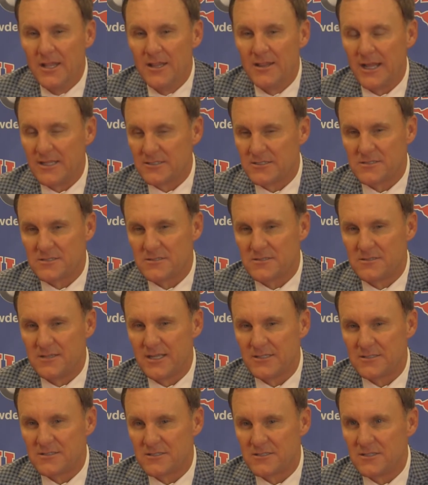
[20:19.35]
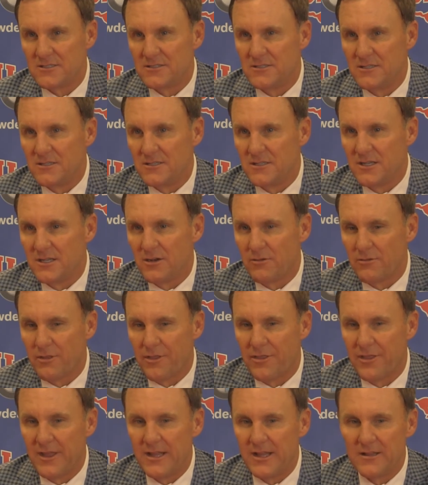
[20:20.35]
that's that's the, the you know the
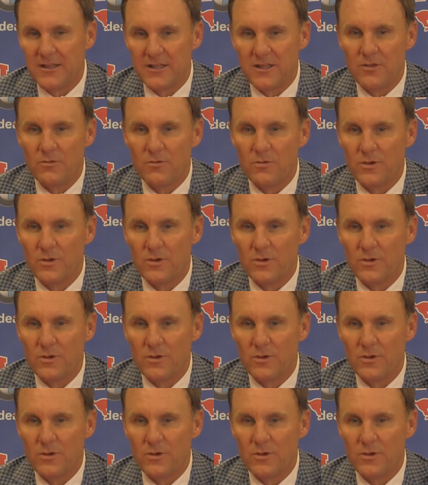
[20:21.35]
thing that you,